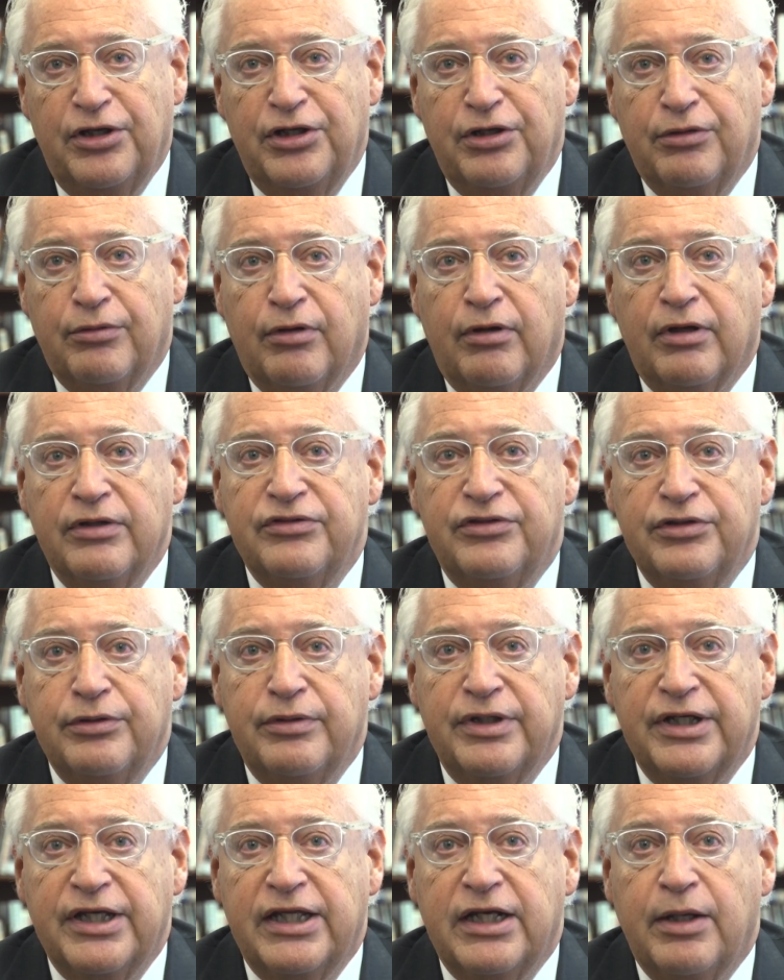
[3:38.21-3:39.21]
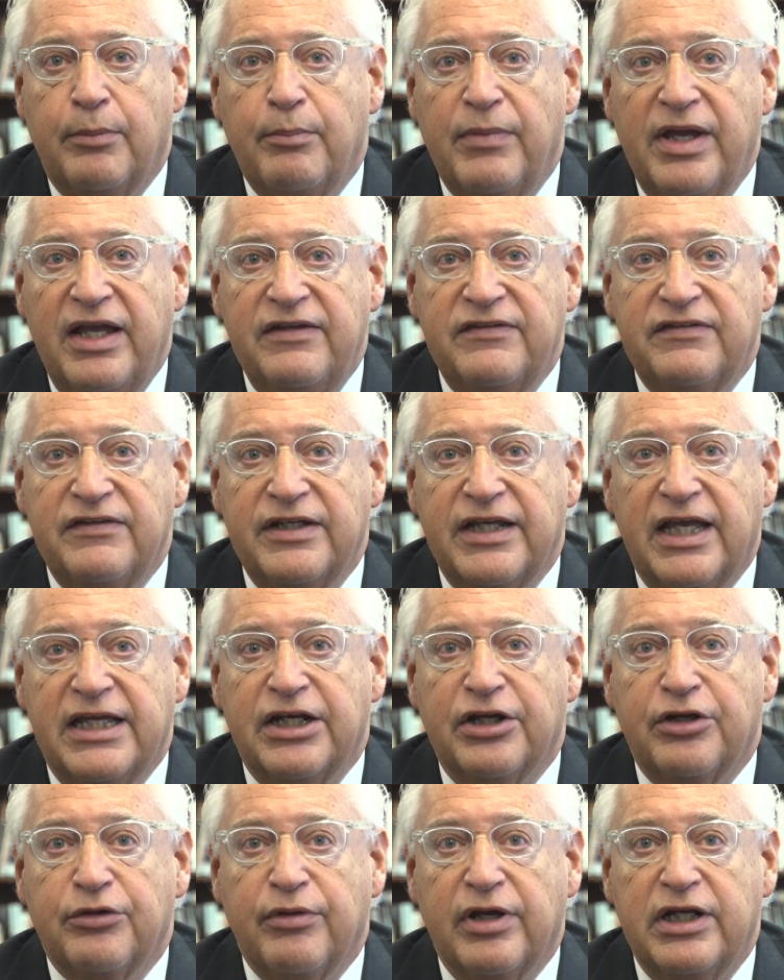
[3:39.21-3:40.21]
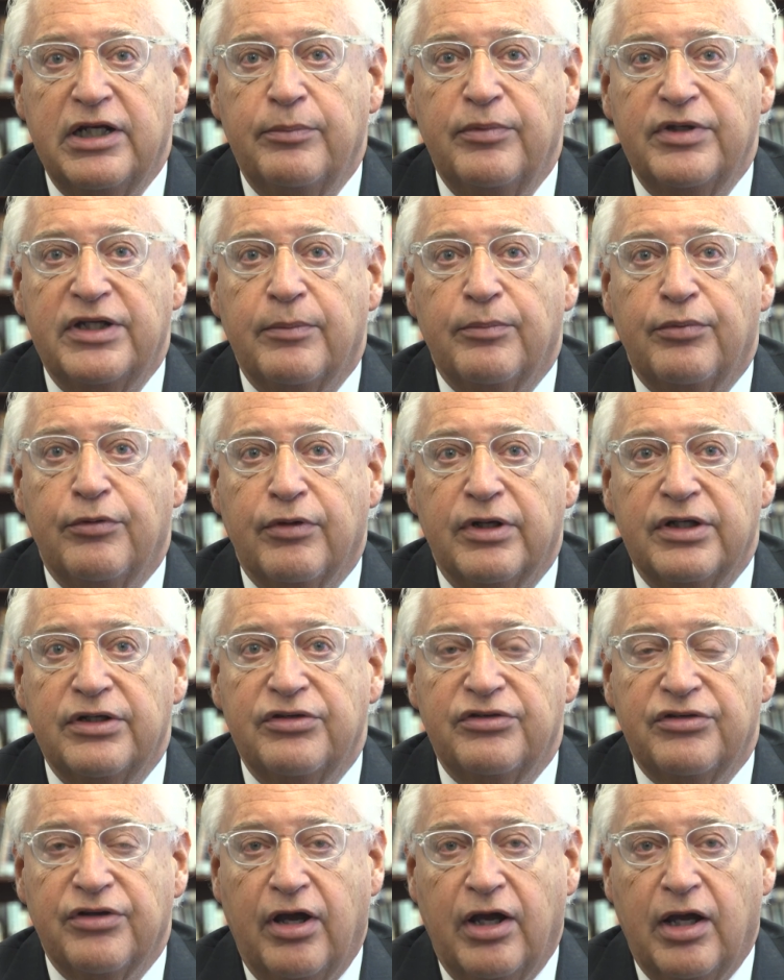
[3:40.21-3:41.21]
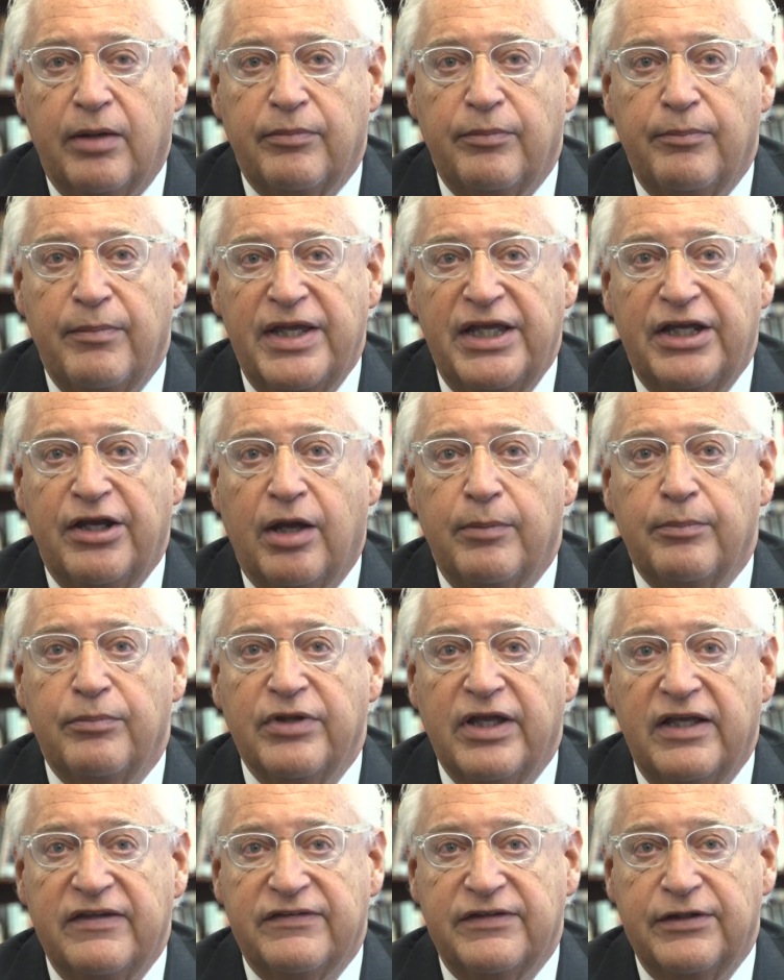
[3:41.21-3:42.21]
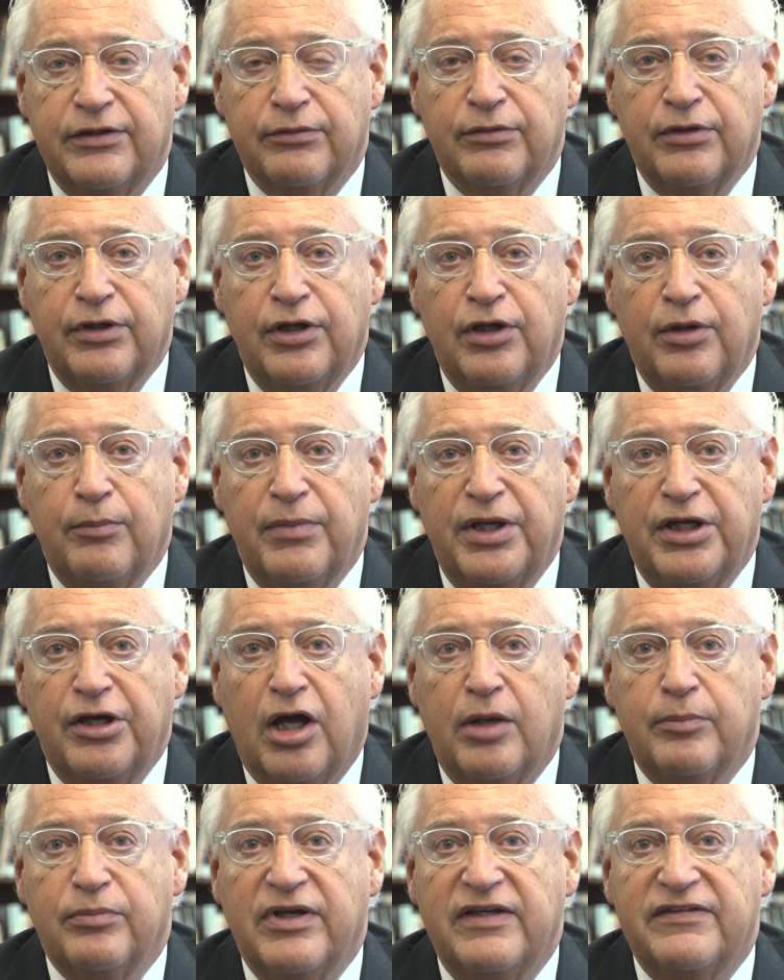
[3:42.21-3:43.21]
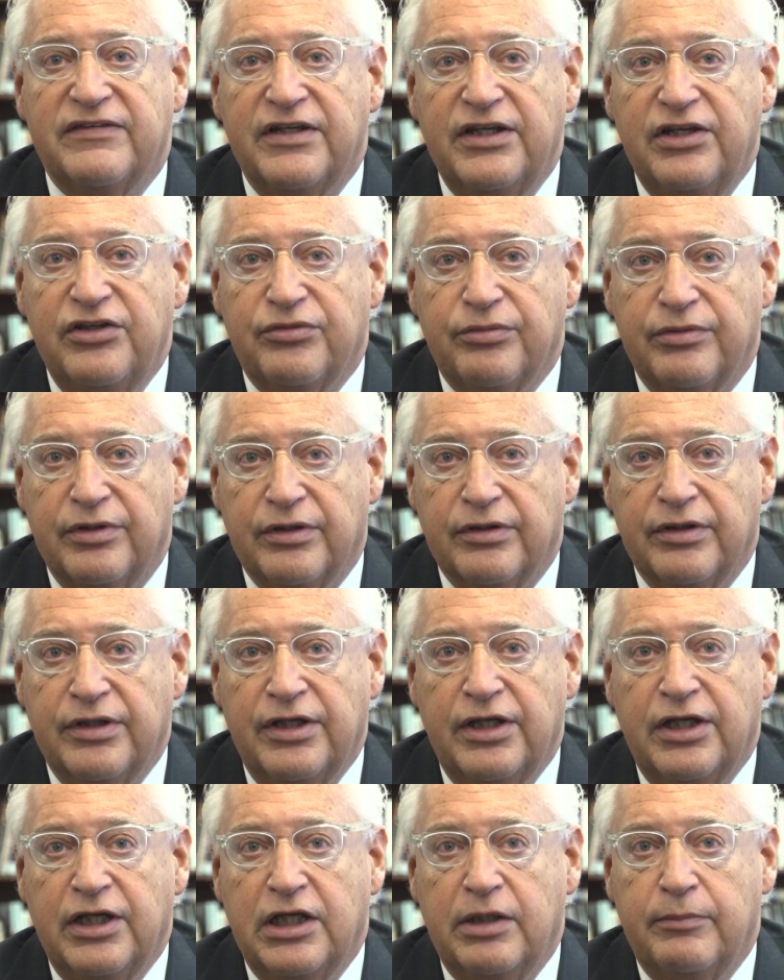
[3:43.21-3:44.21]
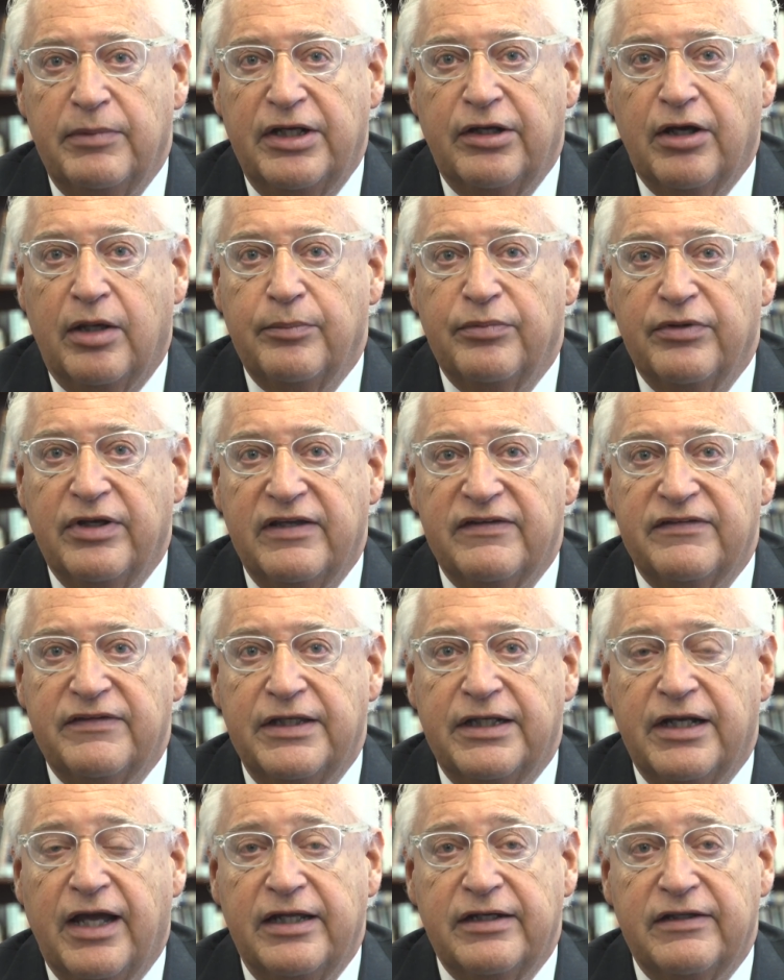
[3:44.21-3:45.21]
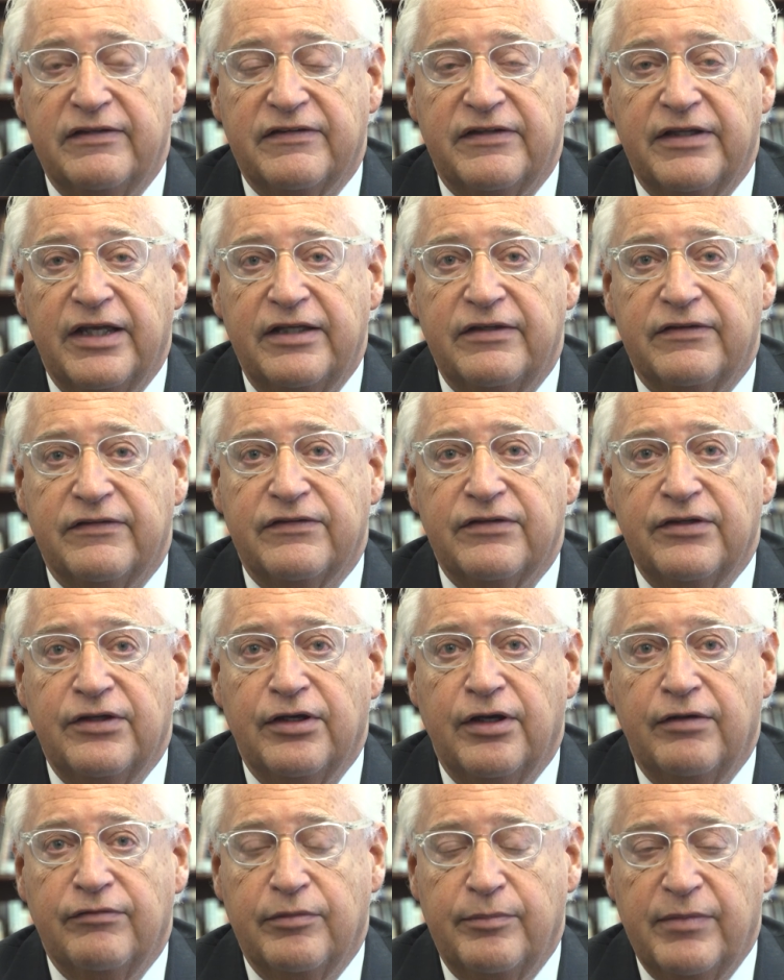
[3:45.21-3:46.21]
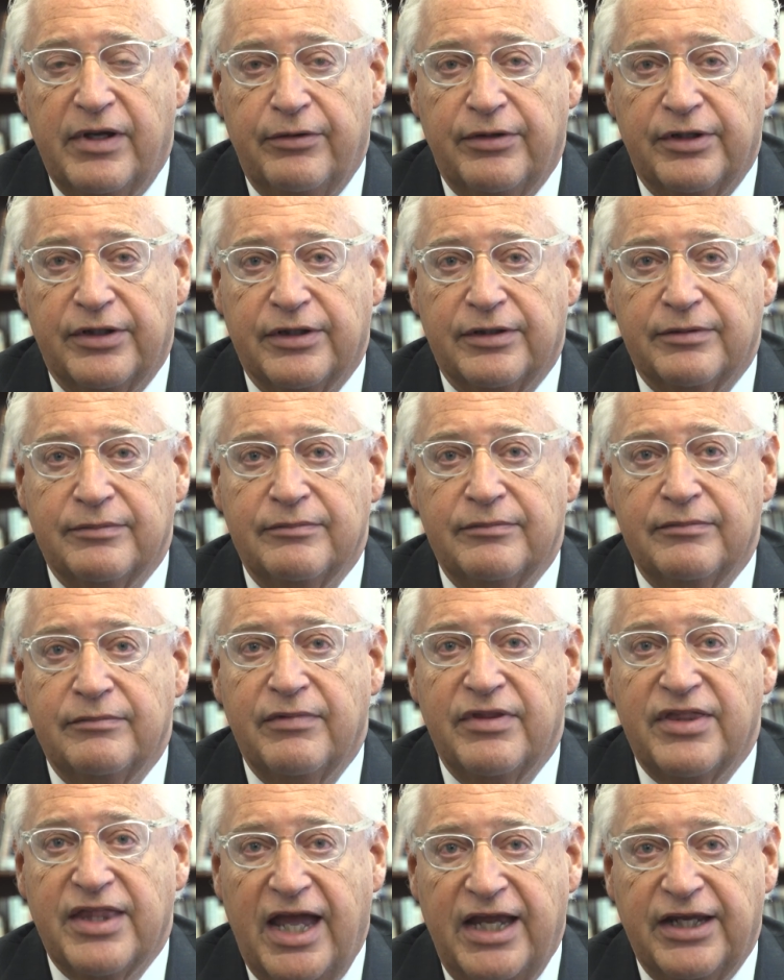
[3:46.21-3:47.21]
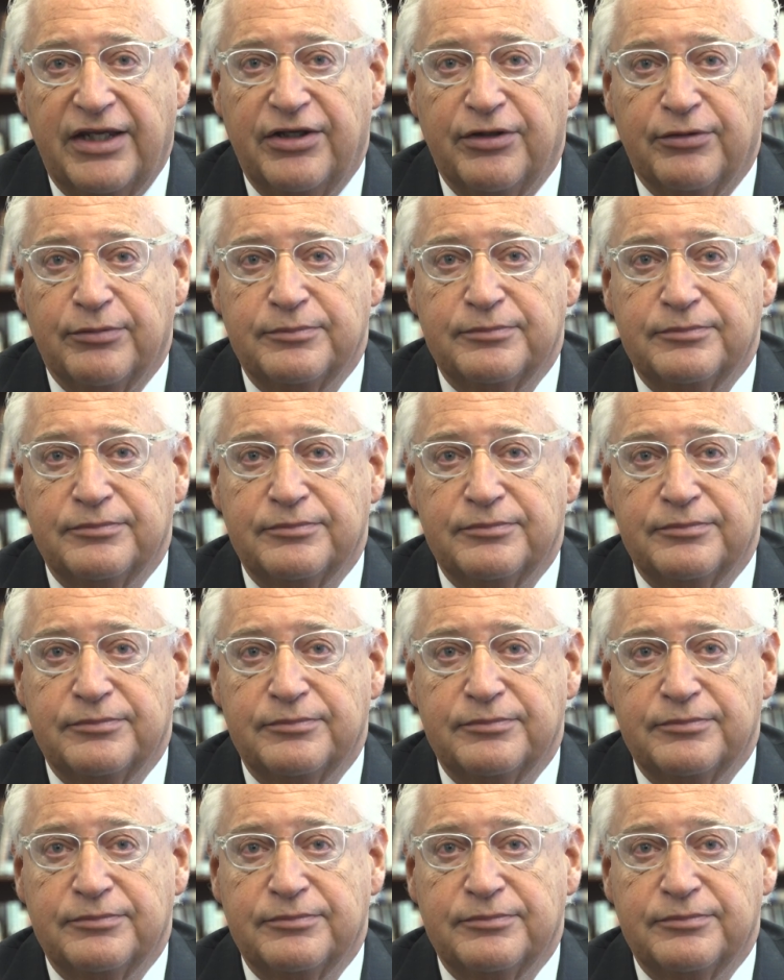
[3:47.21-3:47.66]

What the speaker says: You're all doing an amazing and incredibly important job. May God bless you. May God bless Israel. And may God bless the United States of America. Thank you.